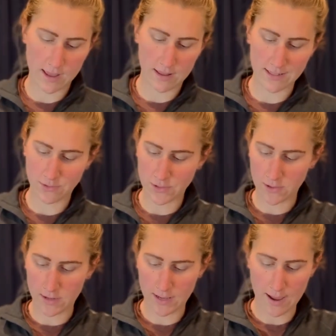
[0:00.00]
It's also
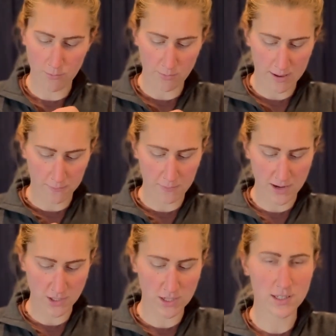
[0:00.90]
got a Camelback
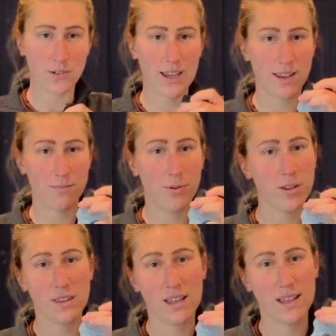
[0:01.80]
feature, so I can
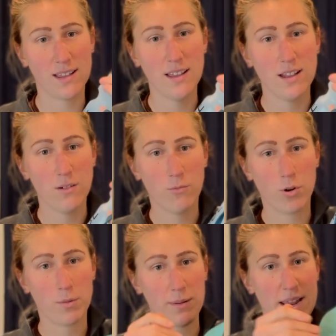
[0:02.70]
put the
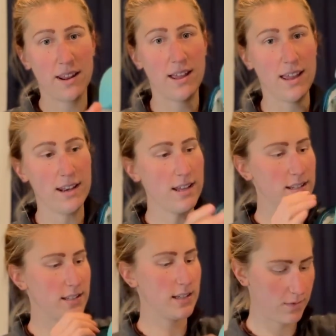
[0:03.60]
water bladder in
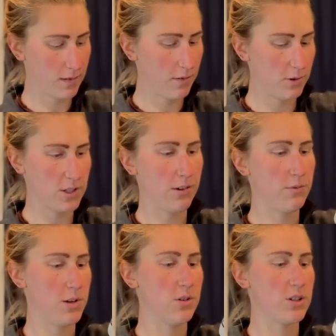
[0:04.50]
it, which
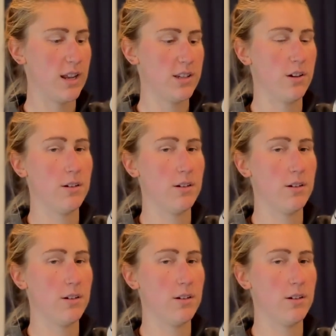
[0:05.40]
I'll usually do.